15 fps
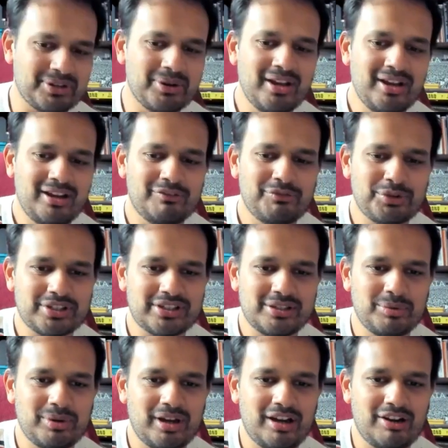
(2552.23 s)
So
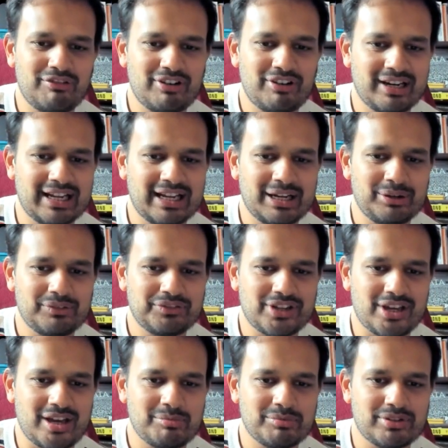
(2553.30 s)
unfortunately, we are running out of
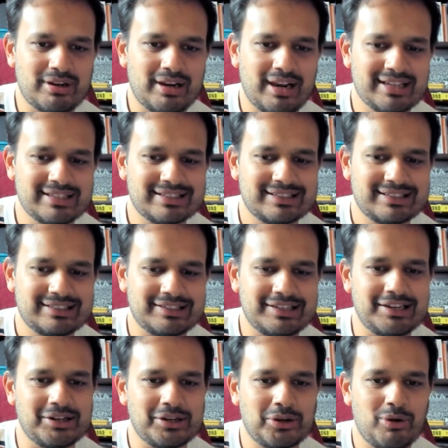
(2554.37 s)
time. So last
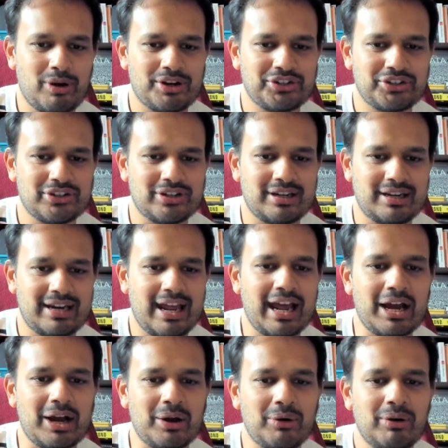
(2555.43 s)
question
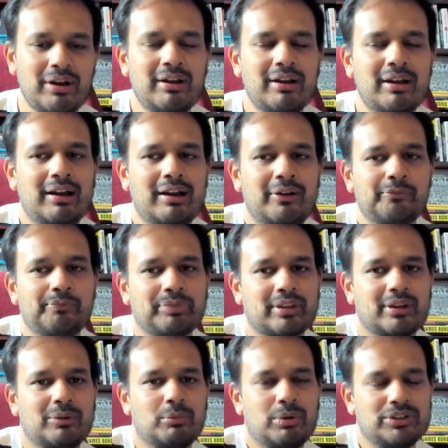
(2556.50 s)
now.
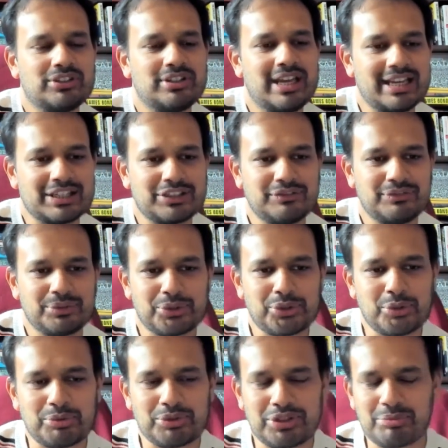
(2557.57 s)
What's next for
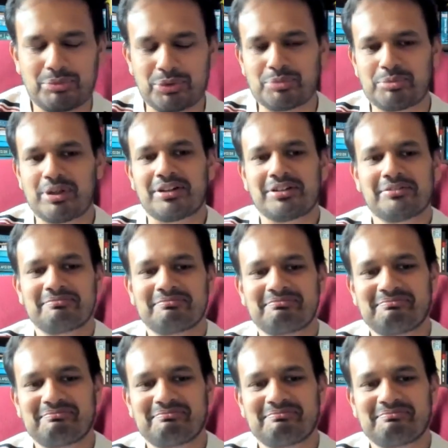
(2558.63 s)
Soumyajit Majumdar?